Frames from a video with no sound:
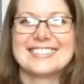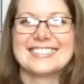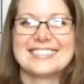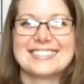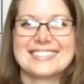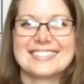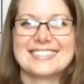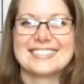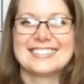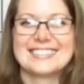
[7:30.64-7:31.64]

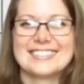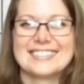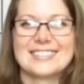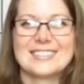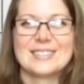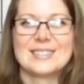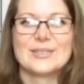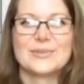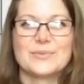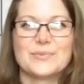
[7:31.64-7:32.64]

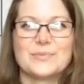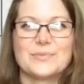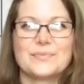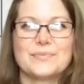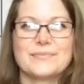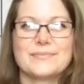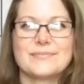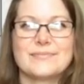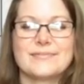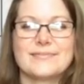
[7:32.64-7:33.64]

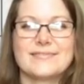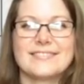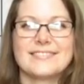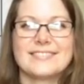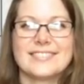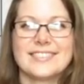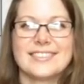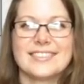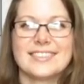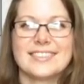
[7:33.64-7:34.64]

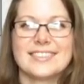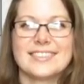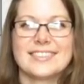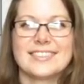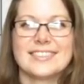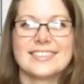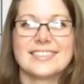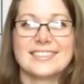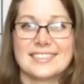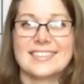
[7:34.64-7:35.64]

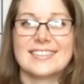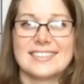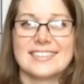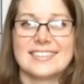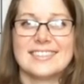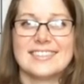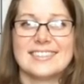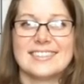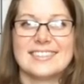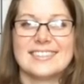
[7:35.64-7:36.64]

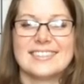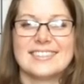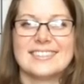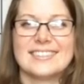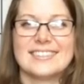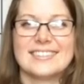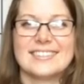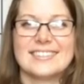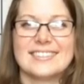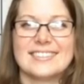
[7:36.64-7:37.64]

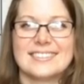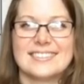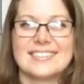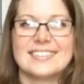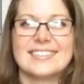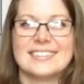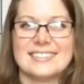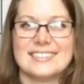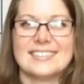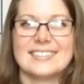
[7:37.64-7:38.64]
The person shown says nothing.